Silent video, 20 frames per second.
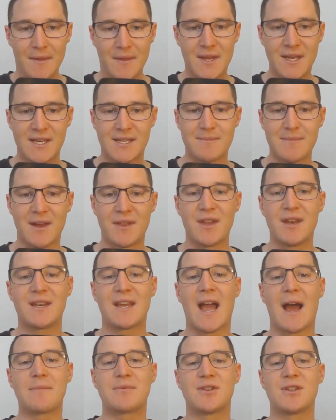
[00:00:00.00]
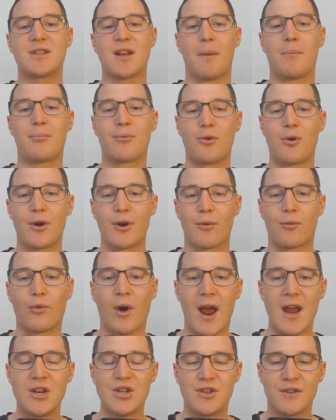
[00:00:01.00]
This method captures a broader
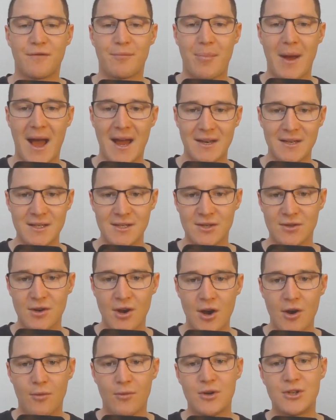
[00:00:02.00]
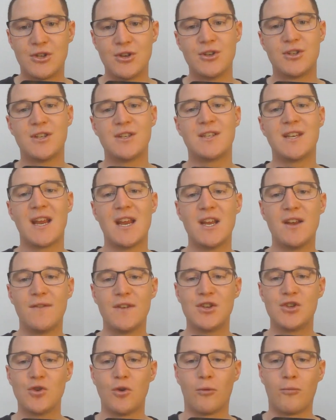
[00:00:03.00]
range of patterns, reduces
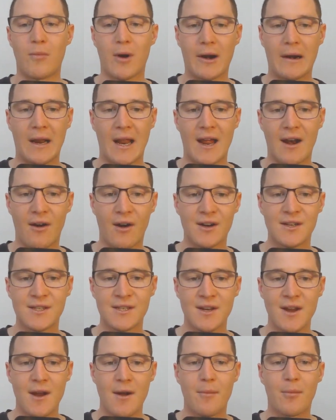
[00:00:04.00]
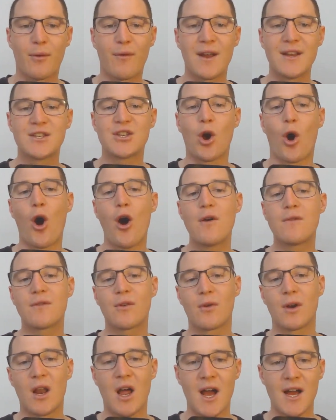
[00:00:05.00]
individual model errors, prevents
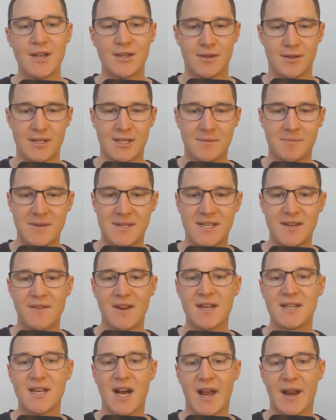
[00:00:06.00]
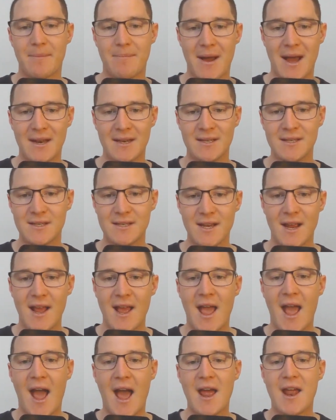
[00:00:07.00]
over-reliance on specific data patterns,
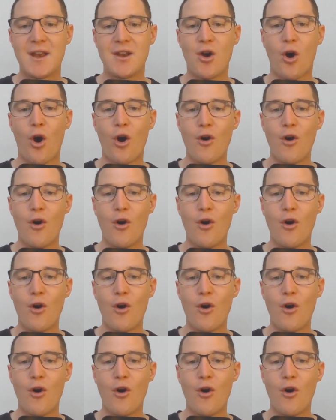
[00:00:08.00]
and